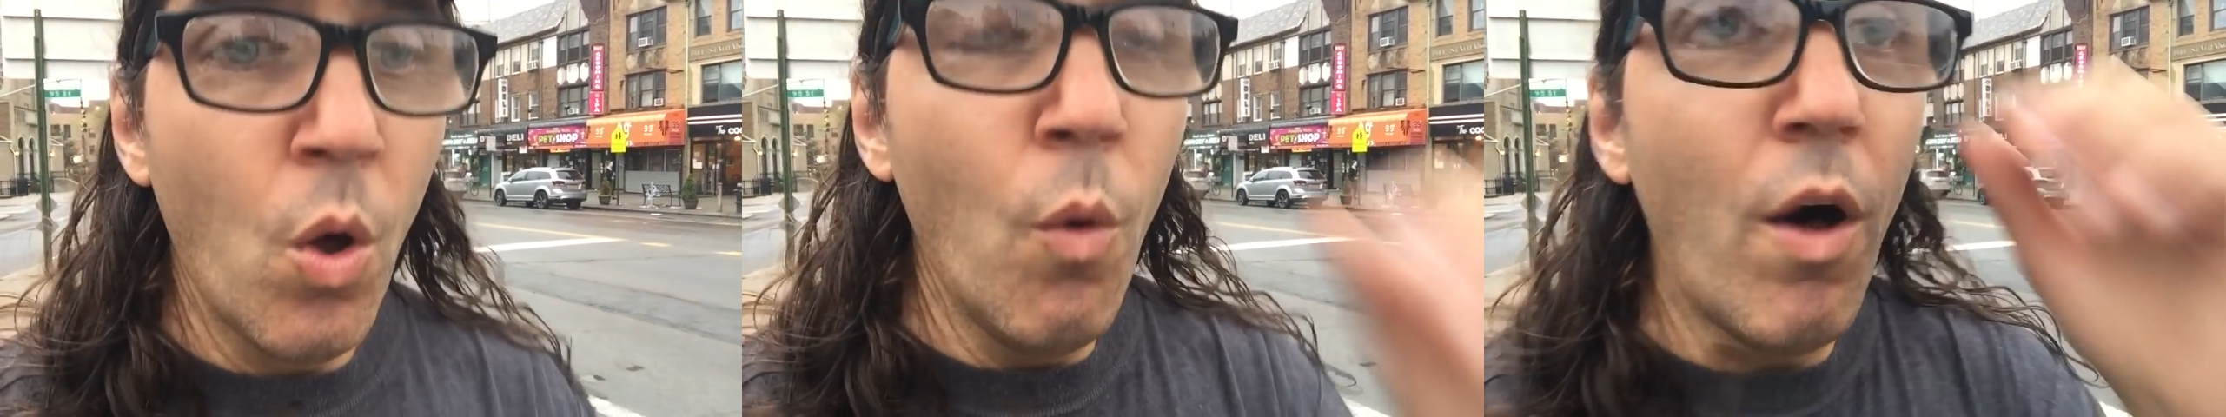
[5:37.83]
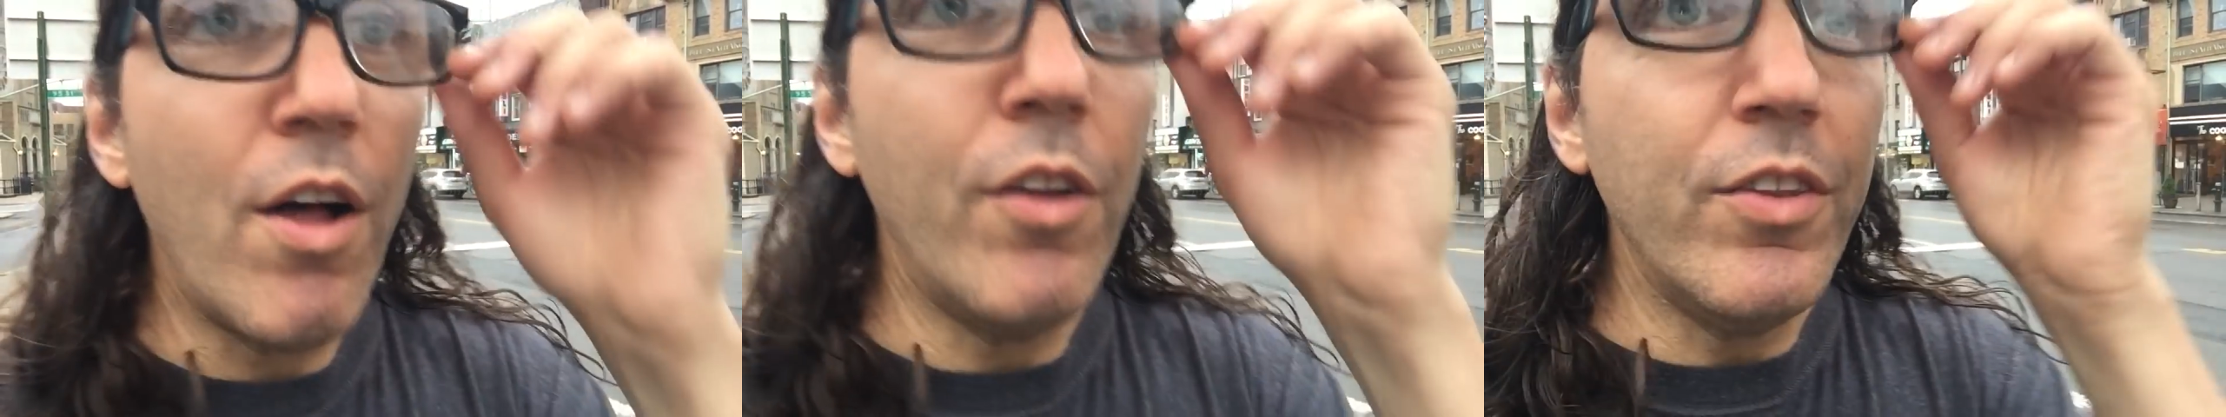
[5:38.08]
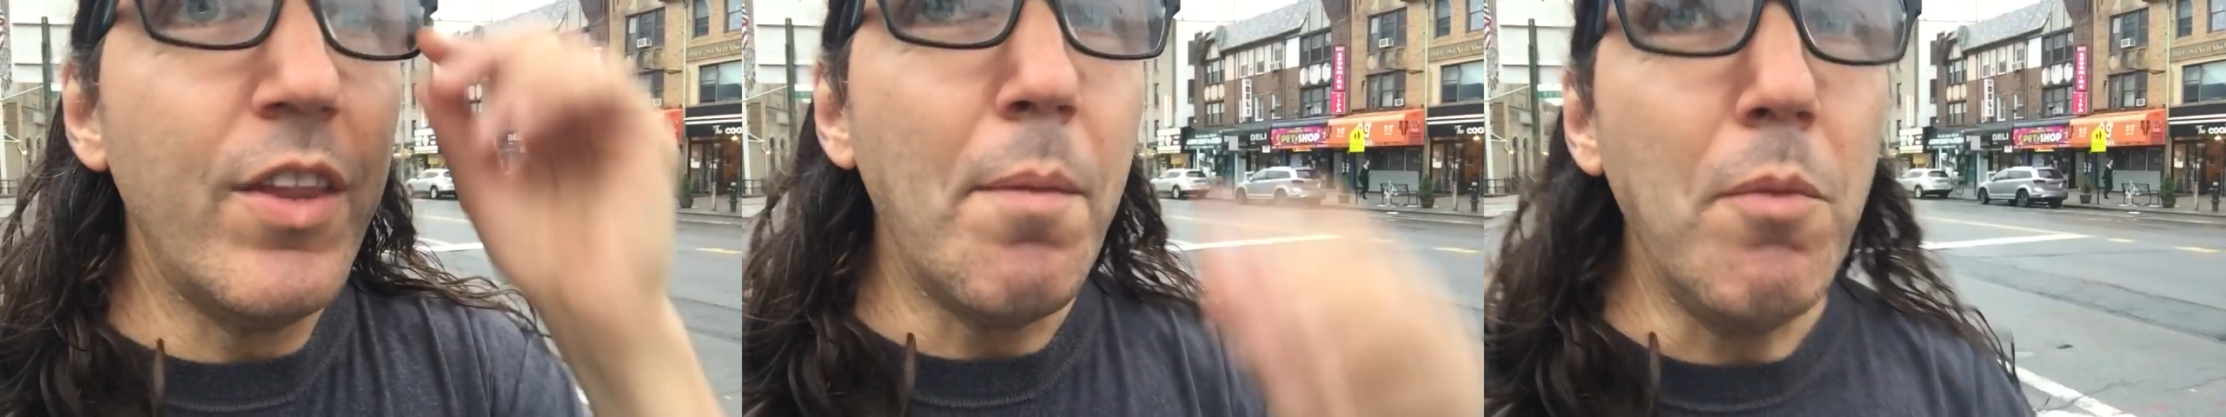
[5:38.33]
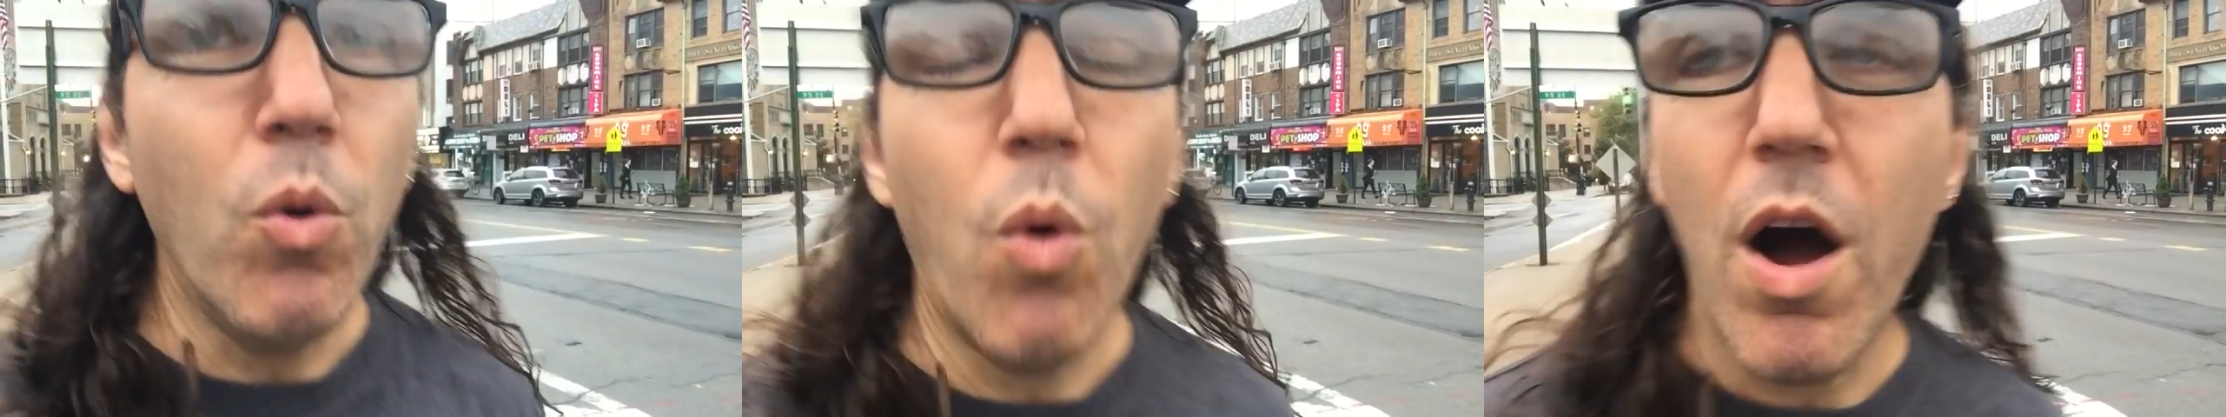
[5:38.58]
Well,
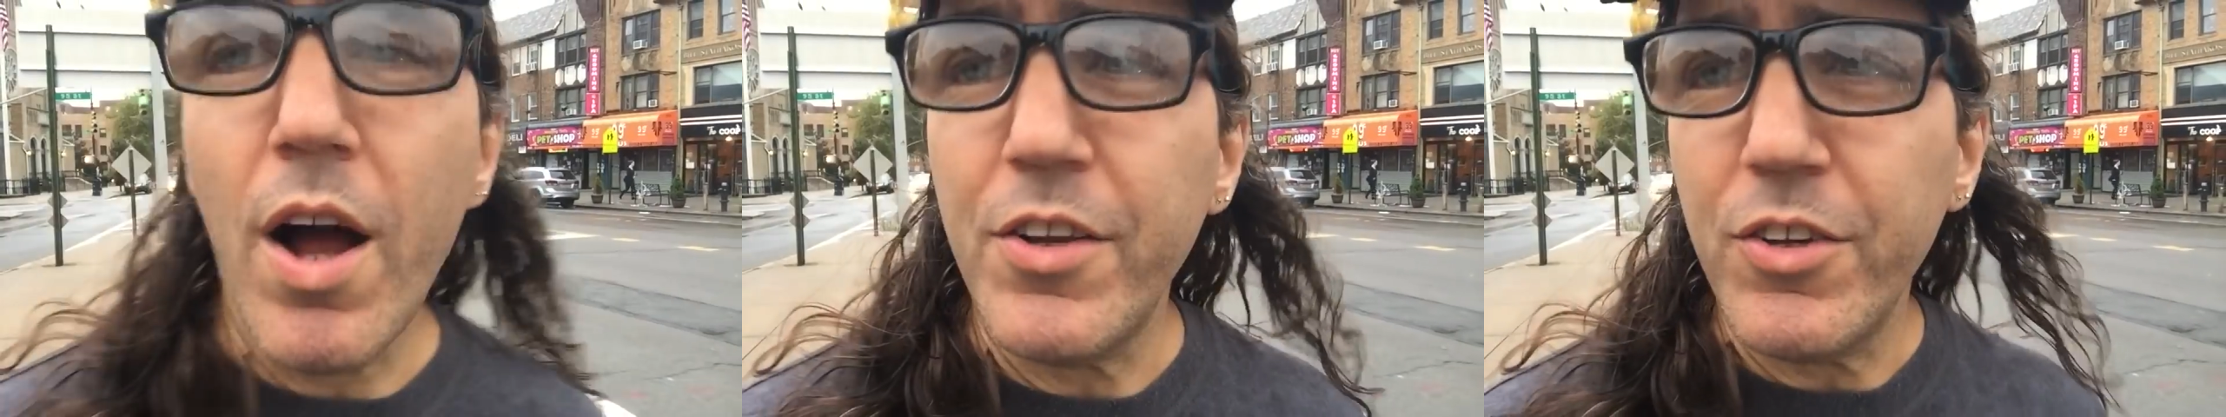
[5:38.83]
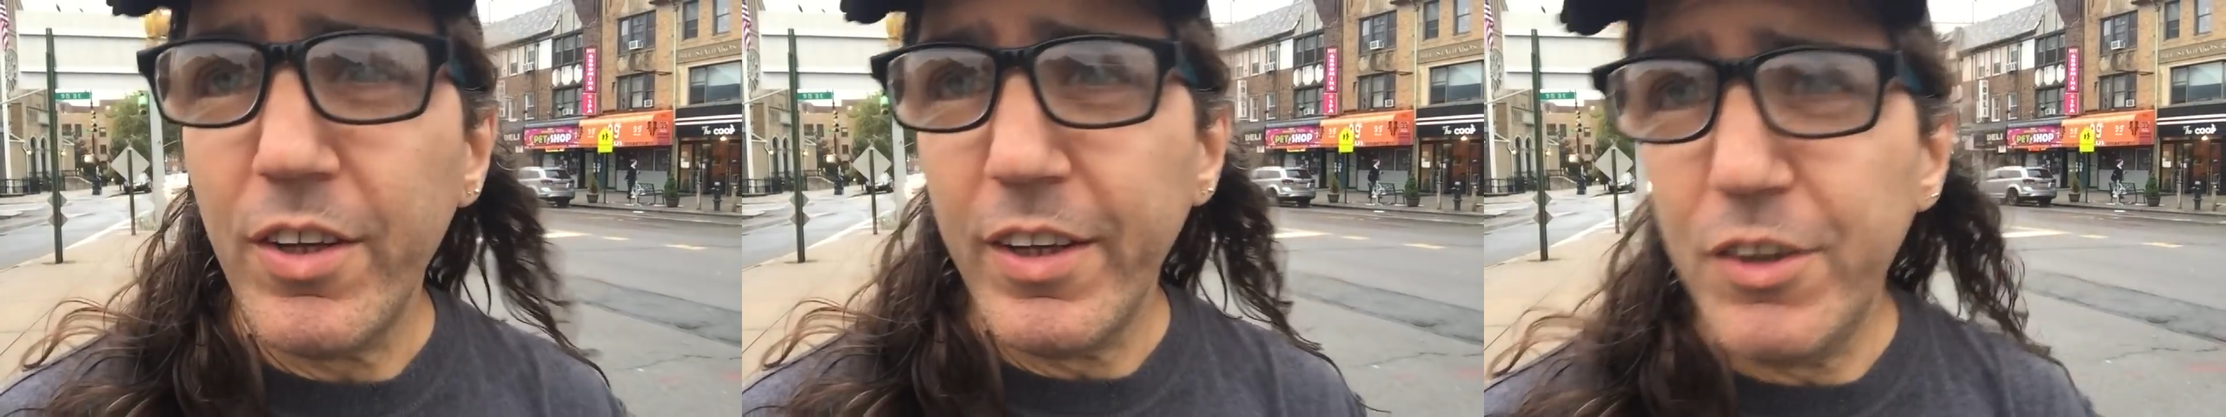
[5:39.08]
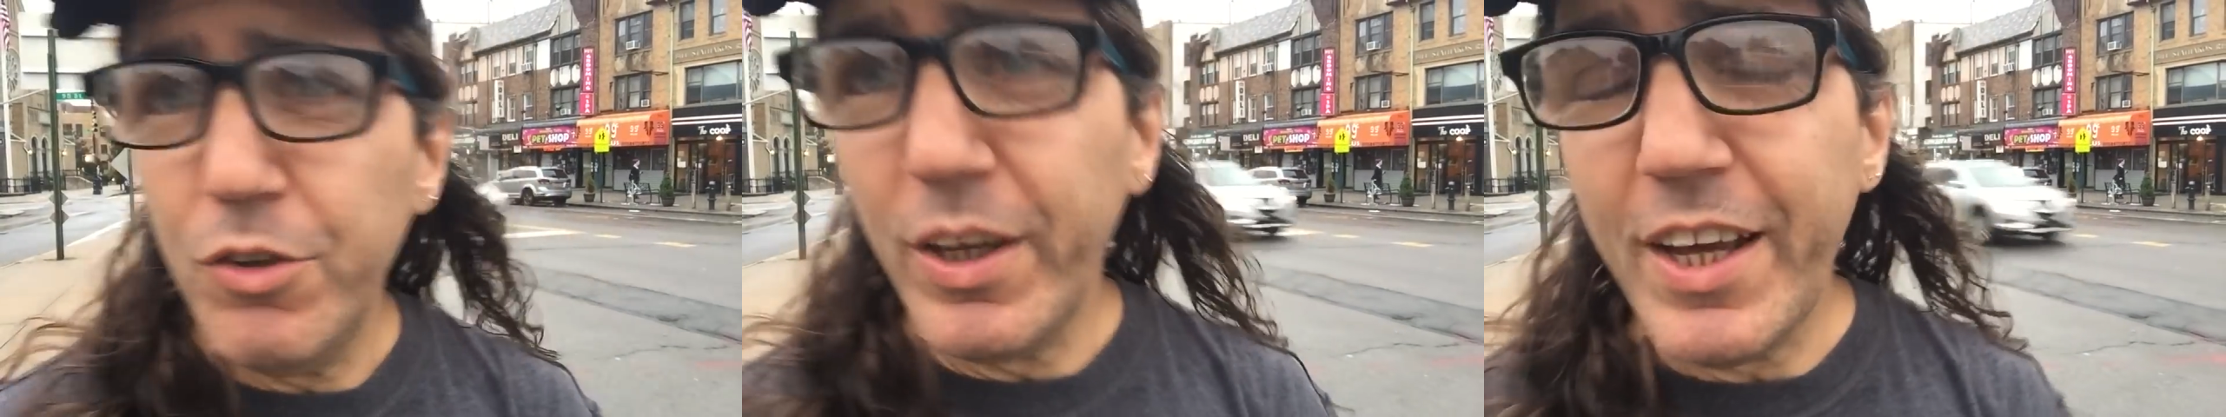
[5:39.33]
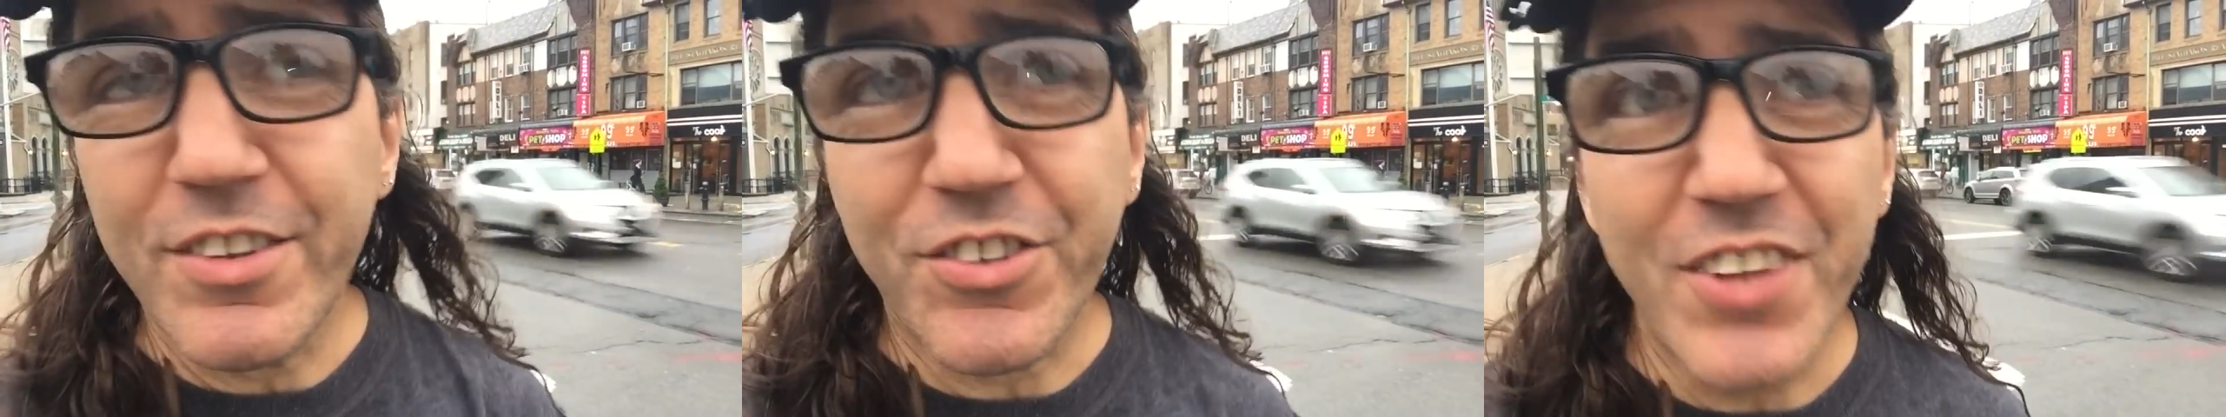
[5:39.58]
number one, you,
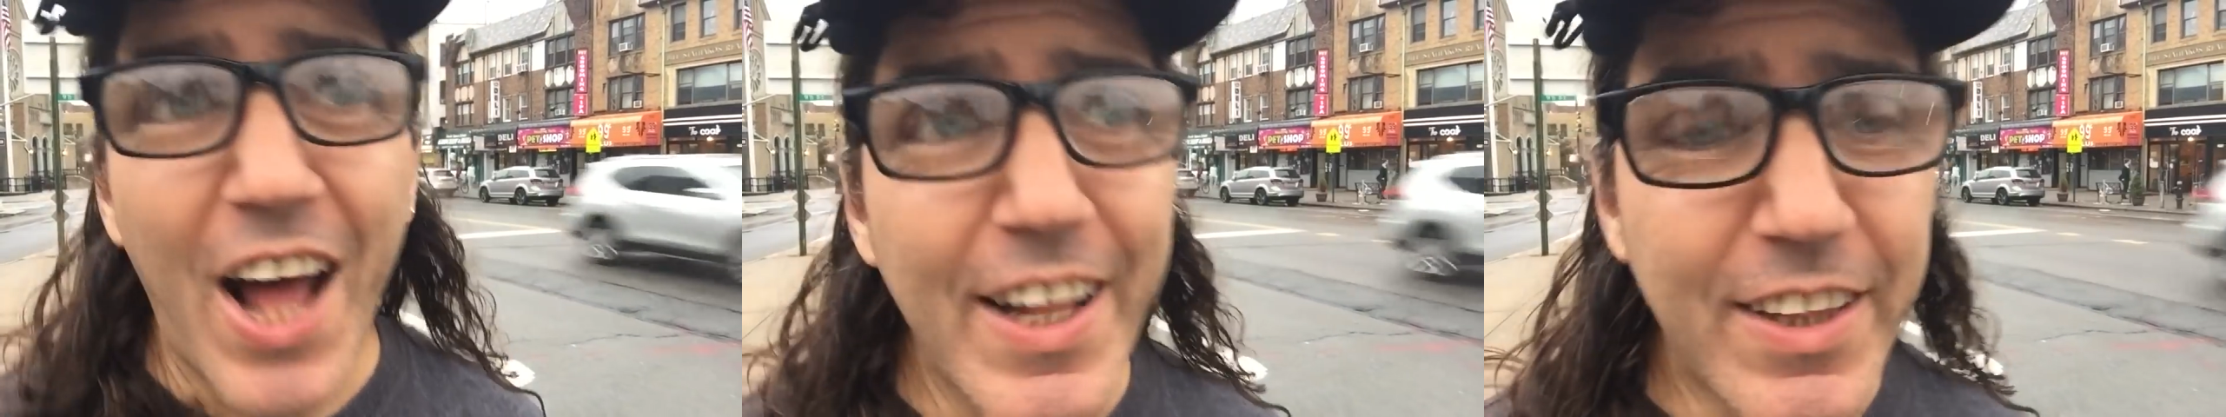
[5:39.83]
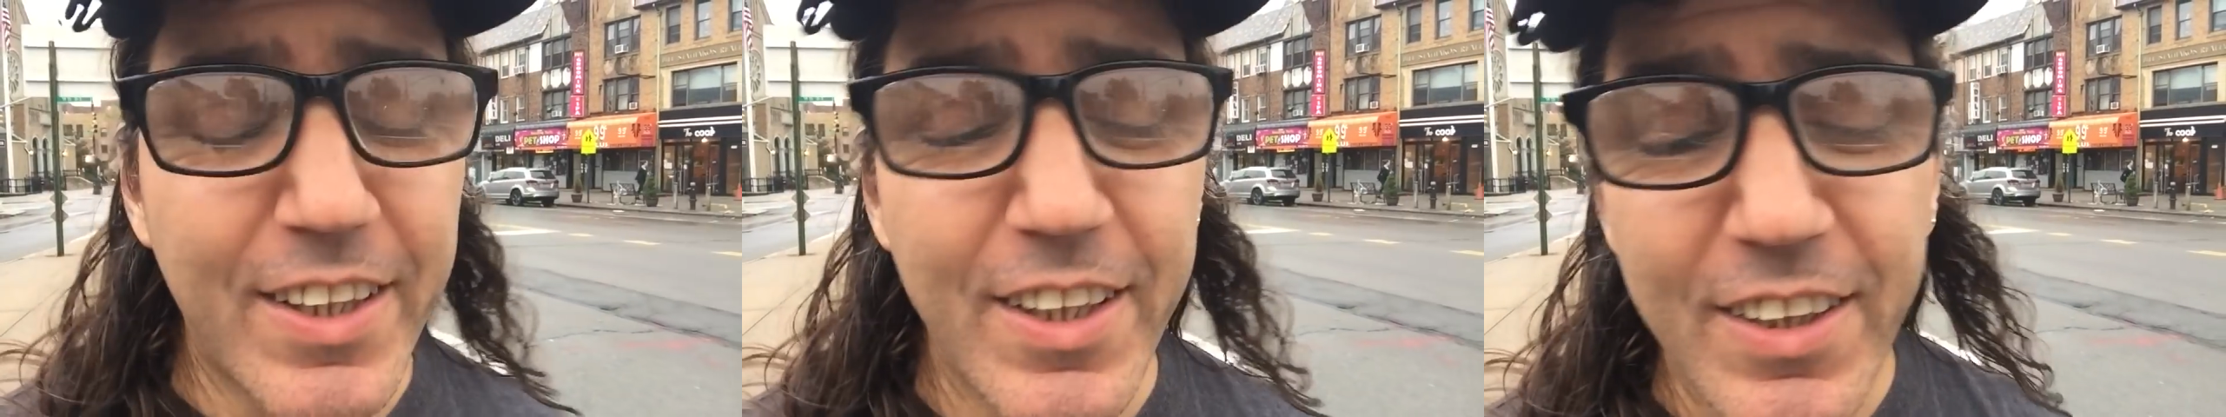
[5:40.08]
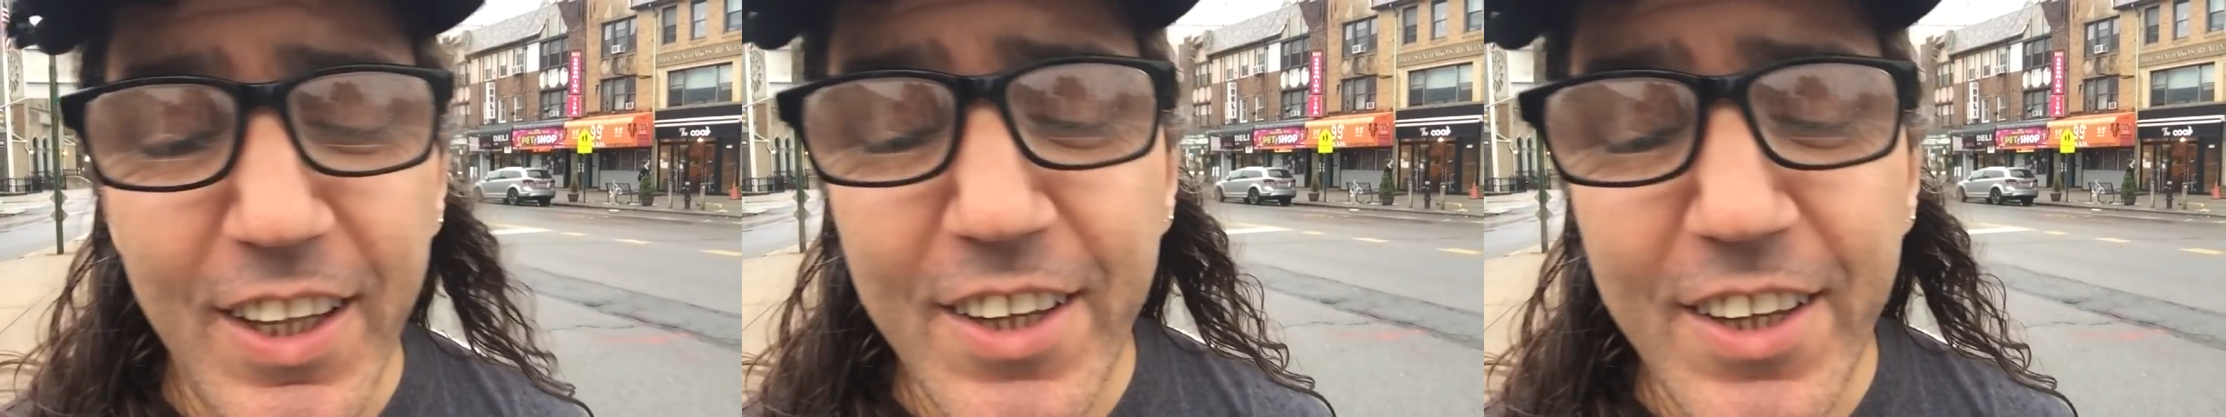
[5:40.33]
it's not the,